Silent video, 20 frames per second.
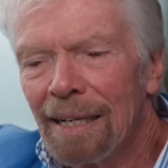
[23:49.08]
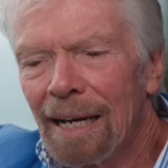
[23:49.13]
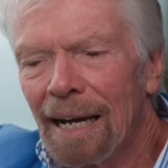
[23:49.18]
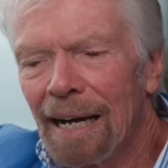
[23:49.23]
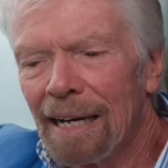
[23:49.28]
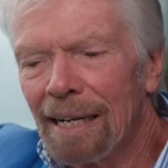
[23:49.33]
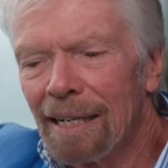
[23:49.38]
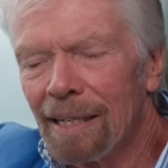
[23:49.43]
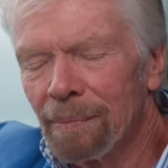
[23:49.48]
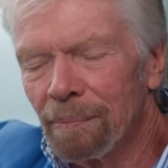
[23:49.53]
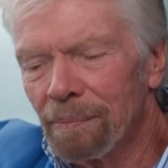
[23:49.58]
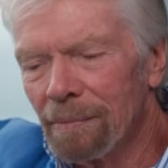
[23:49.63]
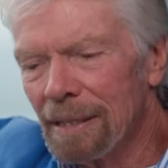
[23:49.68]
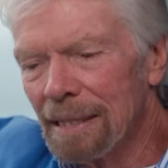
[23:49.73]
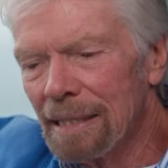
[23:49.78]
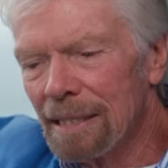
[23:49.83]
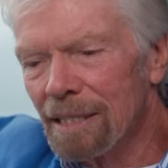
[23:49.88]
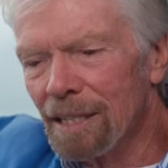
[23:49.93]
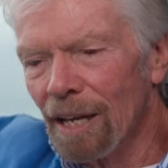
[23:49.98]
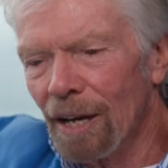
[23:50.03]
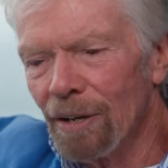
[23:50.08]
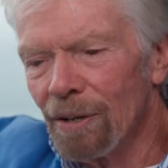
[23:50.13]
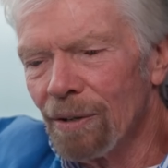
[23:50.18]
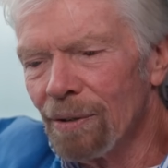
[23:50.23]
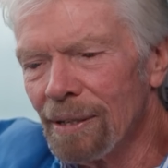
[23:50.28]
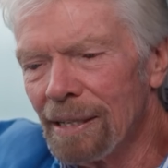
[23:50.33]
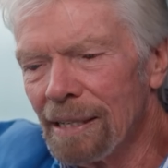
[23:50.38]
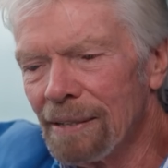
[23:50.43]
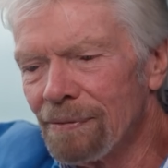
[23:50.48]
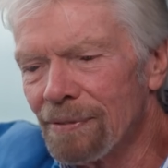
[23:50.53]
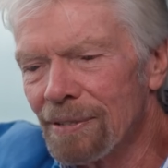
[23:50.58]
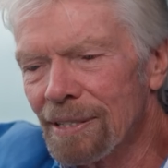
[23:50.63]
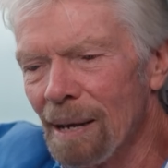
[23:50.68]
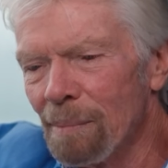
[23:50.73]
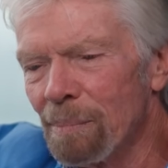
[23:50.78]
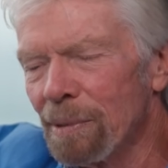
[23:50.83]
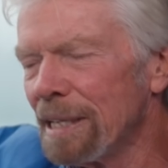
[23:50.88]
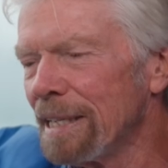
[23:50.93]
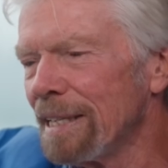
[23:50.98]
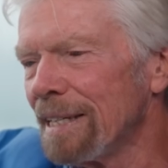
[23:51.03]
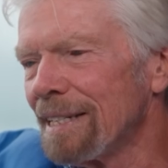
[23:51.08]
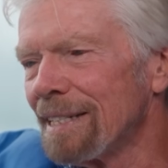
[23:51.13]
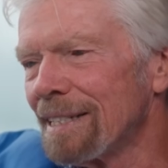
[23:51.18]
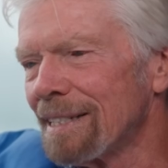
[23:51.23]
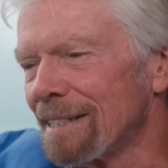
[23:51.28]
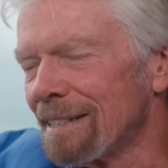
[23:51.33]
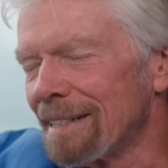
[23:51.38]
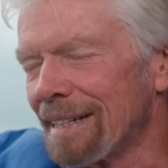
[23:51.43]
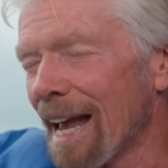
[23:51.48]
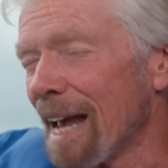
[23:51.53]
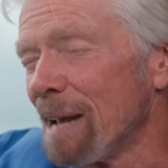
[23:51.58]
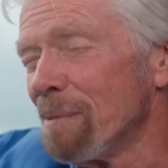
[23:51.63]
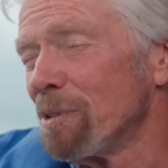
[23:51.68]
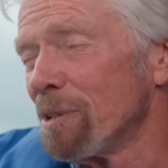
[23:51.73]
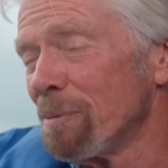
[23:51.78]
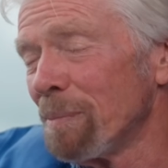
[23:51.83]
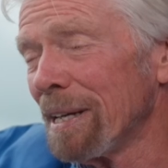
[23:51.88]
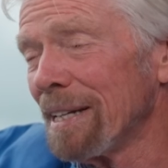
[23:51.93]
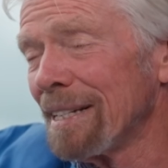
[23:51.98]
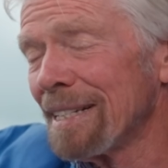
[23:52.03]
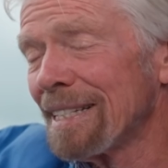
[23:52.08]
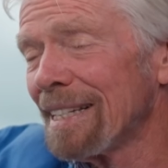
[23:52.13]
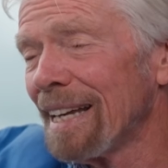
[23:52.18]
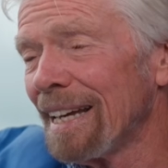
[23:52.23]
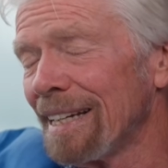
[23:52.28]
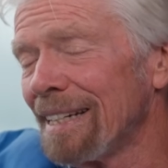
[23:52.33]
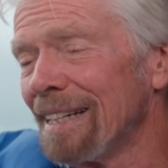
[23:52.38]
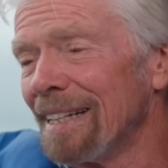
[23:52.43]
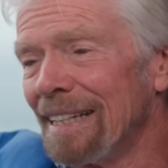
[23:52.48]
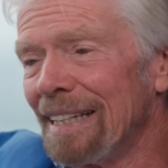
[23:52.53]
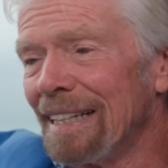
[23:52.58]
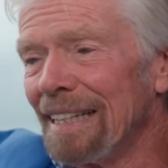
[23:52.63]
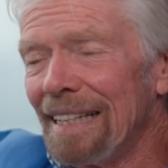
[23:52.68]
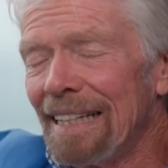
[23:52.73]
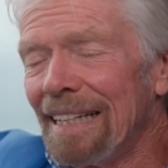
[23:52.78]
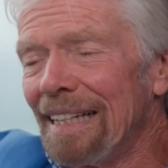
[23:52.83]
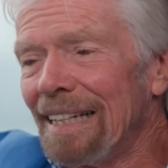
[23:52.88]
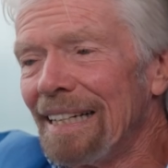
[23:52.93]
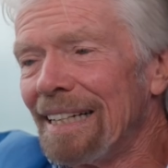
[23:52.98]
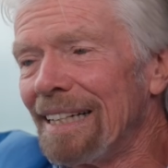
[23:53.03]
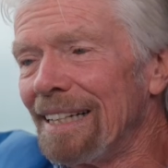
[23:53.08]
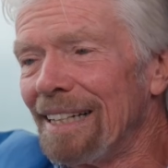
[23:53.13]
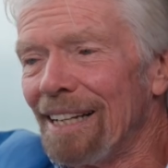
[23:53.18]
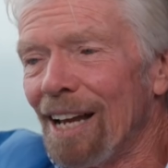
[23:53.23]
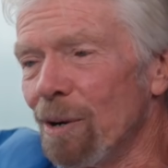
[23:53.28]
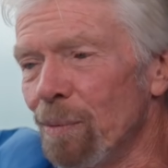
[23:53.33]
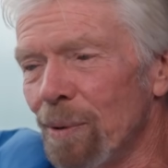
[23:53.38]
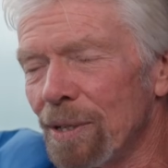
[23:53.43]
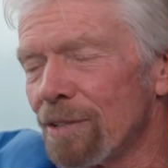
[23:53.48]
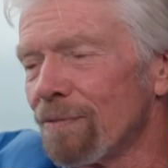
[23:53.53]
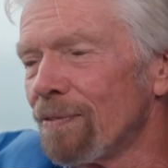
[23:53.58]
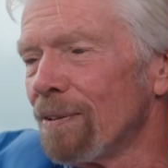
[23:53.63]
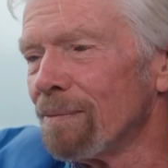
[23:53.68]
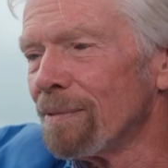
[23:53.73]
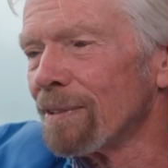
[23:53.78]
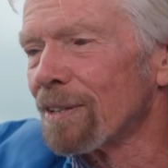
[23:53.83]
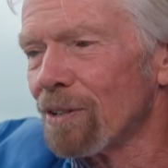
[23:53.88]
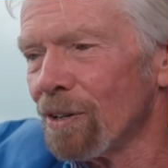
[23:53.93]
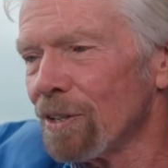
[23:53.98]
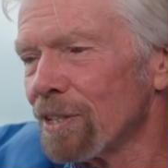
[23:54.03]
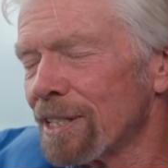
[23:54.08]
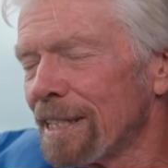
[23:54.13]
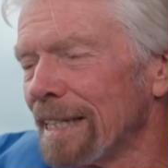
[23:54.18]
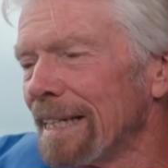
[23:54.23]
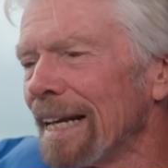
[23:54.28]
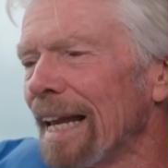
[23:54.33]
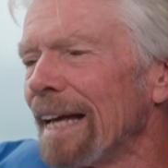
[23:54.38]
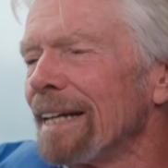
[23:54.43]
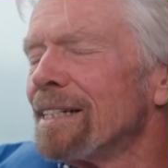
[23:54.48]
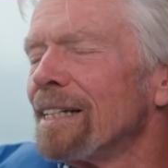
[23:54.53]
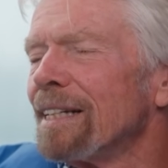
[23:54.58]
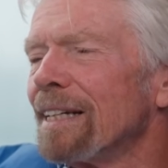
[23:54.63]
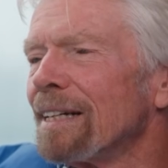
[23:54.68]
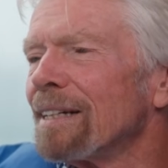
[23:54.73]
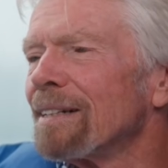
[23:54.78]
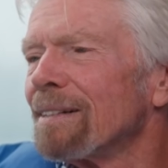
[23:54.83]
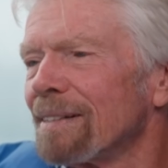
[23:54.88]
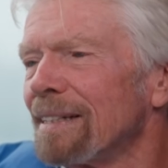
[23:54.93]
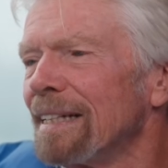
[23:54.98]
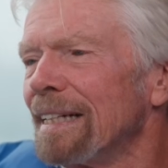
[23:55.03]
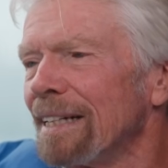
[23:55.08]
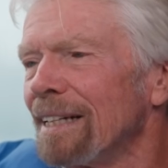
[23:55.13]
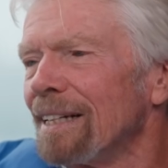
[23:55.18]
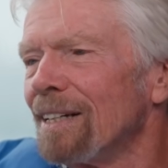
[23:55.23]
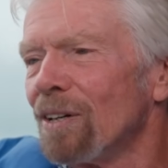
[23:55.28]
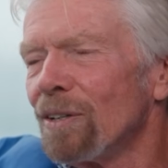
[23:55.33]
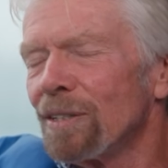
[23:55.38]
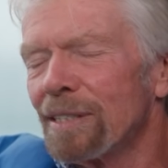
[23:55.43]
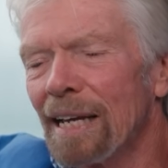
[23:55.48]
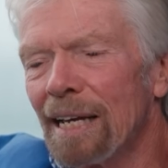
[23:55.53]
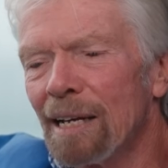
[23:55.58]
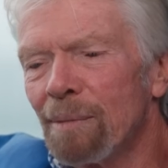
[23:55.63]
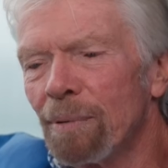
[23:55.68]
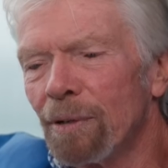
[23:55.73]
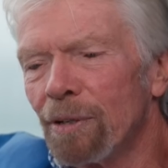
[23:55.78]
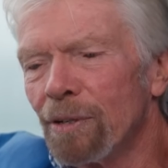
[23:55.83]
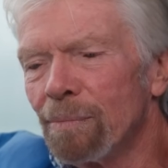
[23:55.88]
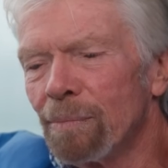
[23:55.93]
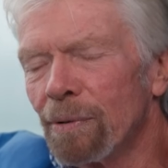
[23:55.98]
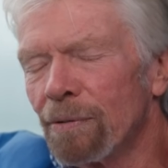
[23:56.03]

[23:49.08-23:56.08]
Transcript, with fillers: um, so if somebody came to me and said, no one's crossed the Atlantic in a hot air balloon